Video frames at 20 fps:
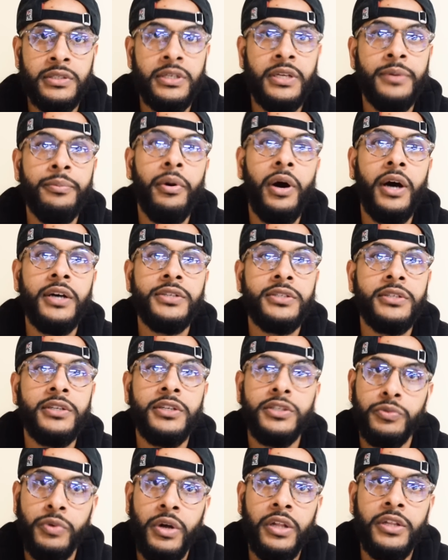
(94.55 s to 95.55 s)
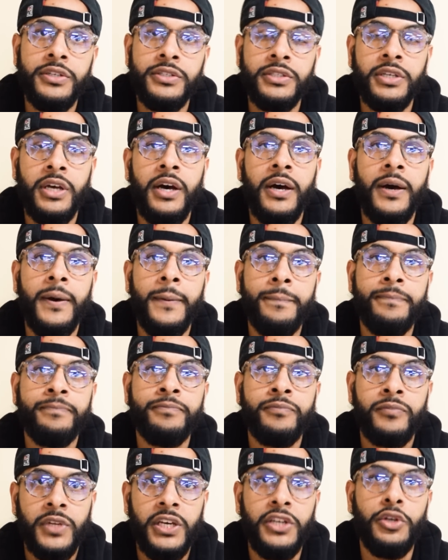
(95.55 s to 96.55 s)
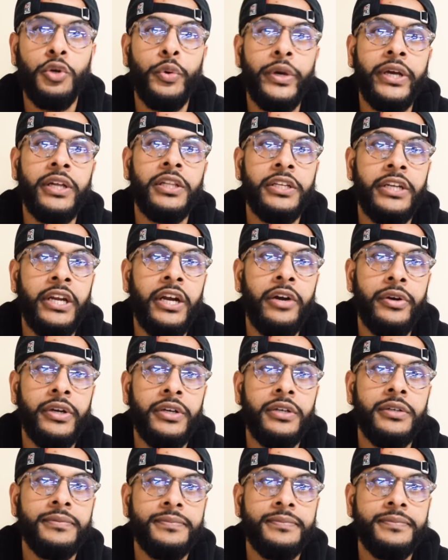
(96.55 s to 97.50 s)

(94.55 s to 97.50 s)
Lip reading: in Boston as well as in New England area.